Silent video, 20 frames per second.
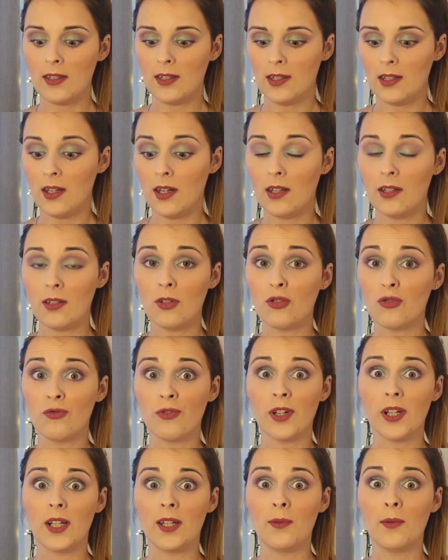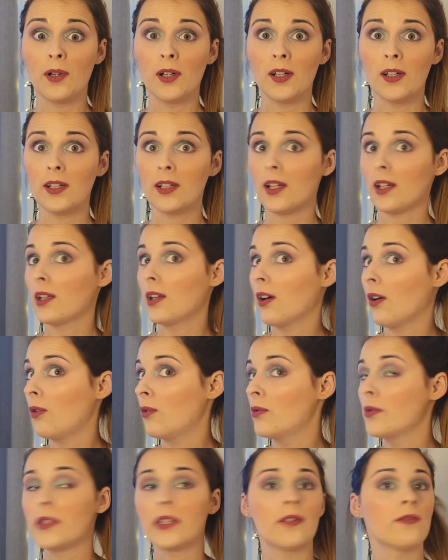and it does really work, and it
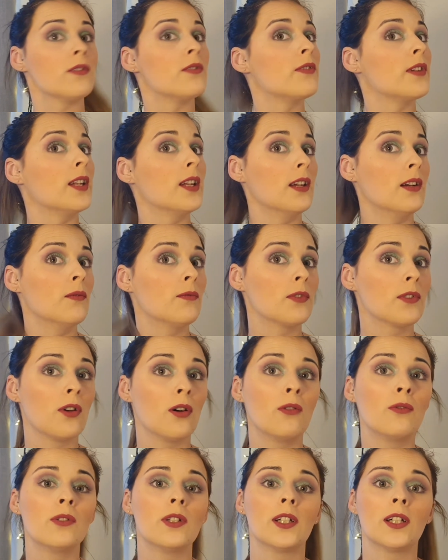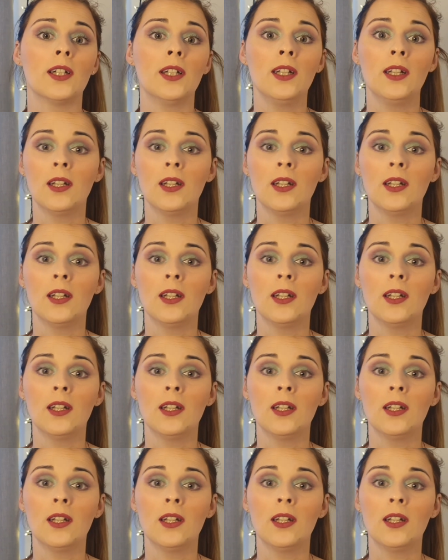holds everything in for the whole day.